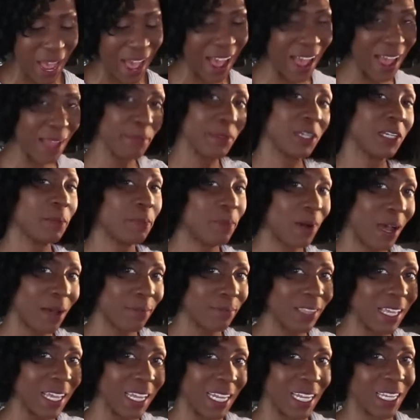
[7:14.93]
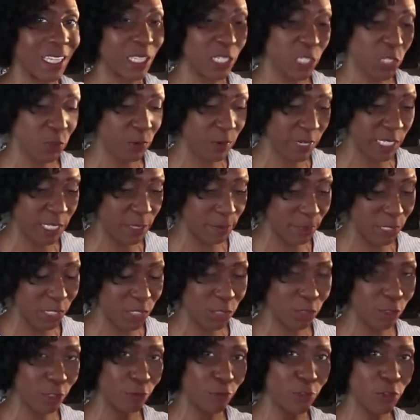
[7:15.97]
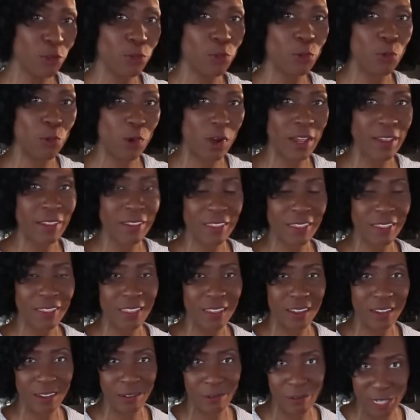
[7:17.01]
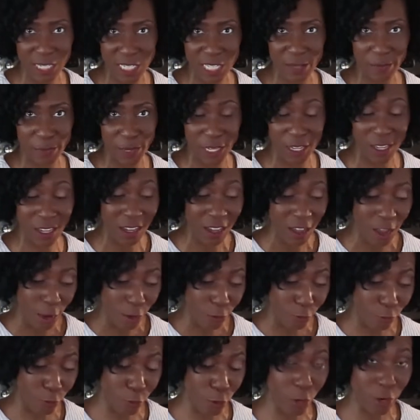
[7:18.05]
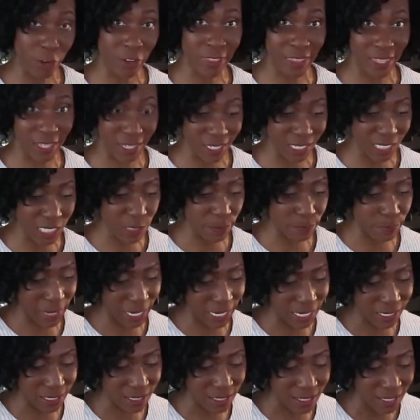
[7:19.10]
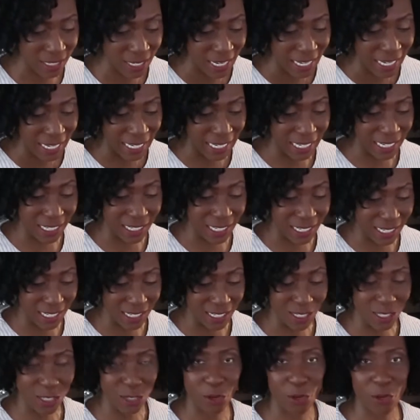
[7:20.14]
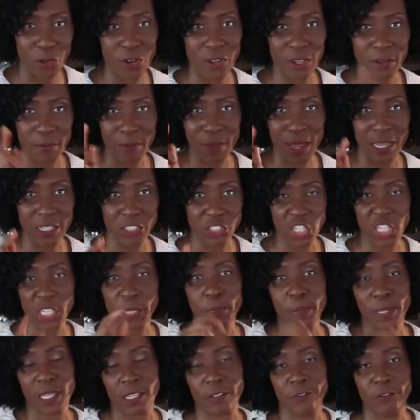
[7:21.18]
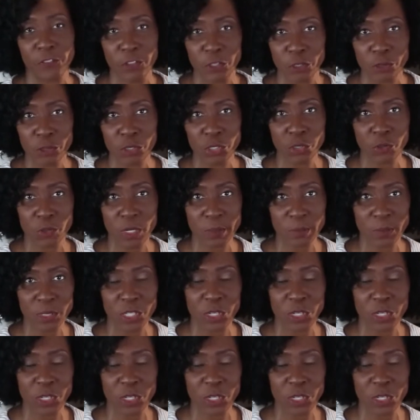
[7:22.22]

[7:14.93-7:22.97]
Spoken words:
I'm going to pop that in this recipe too. If you want the recipe for this base, it is on my chickpea infused shrimp.